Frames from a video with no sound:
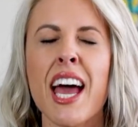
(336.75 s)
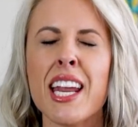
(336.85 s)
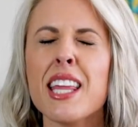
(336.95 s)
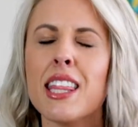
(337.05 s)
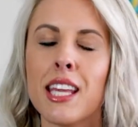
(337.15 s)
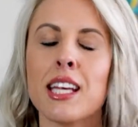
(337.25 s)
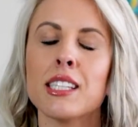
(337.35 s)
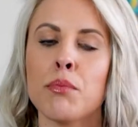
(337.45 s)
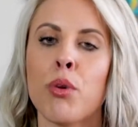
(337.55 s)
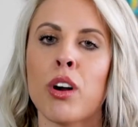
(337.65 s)
anything
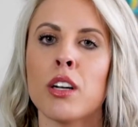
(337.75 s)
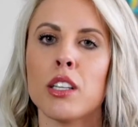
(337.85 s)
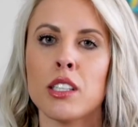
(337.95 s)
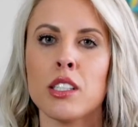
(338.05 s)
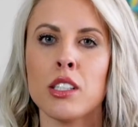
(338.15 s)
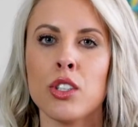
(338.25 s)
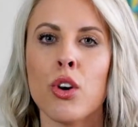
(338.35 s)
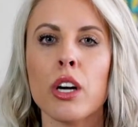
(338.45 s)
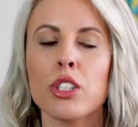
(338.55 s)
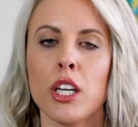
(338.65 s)
that's important. This is
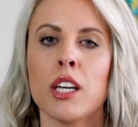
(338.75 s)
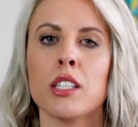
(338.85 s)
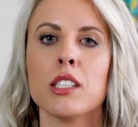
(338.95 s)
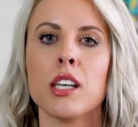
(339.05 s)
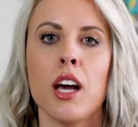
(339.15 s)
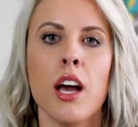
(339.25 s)
your chance.